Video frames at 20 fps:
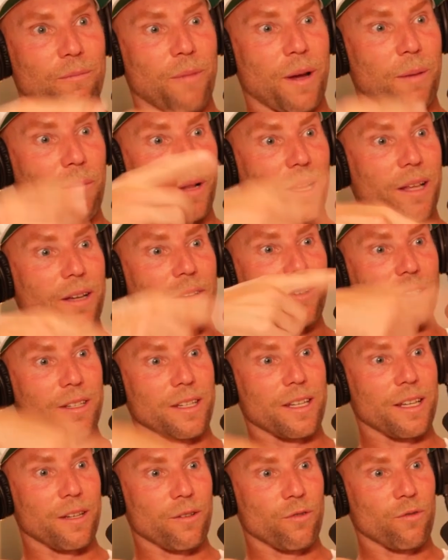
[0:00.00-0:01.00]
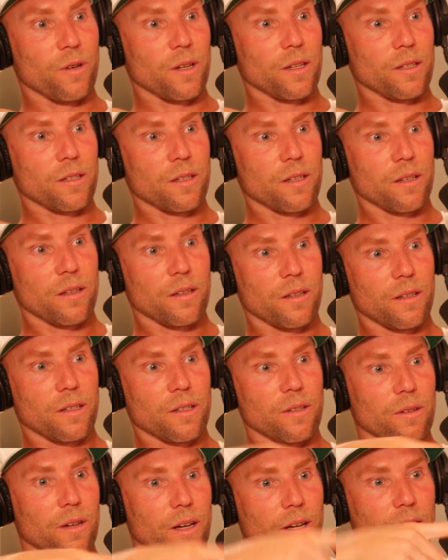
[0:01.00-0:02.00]
my players' interest
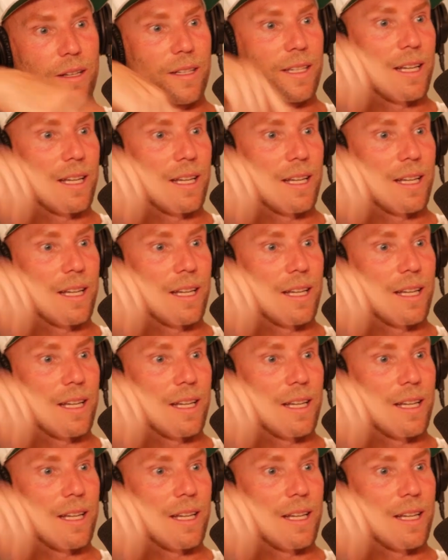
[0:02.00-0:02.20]
to kind of